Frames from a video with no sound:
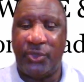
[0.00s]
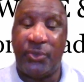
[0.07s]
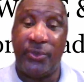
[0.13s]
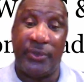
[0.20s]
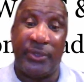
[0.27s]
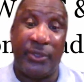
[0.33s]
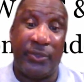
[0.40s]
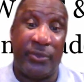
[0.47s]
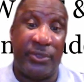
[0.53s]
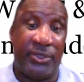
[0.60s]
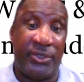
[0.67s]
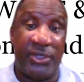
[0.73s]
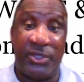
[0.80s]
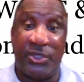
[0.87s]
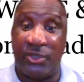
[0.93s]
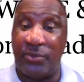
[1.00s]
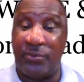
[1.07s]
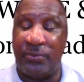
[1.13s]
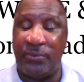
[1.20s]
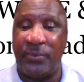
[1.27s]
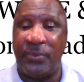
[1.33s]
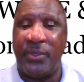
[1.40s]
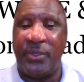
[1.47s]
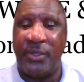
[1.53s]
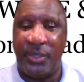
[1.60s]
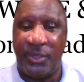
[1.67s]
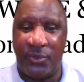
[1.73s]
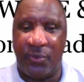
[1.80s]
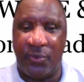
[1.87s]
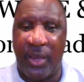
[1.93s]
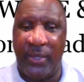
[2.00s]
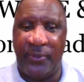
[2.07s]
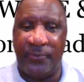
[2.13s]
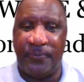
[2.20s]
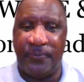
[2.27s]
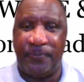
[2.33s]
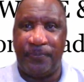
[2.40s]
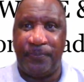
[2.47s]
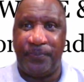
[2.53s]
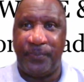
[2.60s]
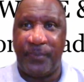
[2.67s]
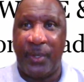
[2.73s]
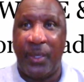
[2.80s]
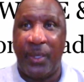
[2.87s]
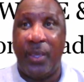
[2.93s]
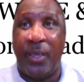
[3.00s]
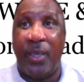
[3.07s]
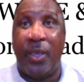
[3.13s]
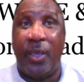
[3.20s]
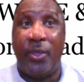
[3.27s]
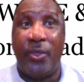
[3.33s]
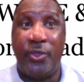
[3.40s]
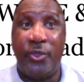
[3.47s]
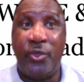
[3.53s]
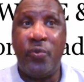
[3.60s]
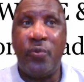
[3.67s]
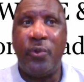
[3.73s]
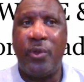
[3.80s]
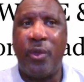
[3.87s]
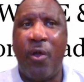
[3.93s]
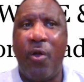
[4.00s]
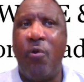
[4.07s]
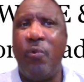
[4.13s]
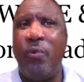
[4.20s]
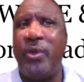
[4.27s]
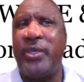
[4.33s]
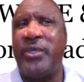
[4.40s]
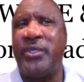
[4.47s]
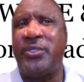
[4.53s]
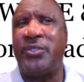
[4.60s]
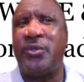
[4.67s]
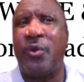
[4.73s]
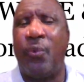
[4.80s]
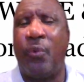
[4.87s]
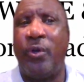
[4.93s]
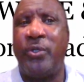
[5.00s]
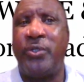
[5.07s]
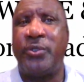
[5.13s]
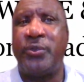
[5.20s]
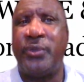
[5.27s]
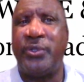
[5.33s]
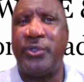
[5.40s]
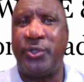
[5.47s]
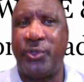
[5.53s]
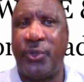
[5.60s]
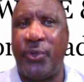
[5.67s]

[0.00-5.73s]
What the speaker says: to make sure that your decision is right. You will always want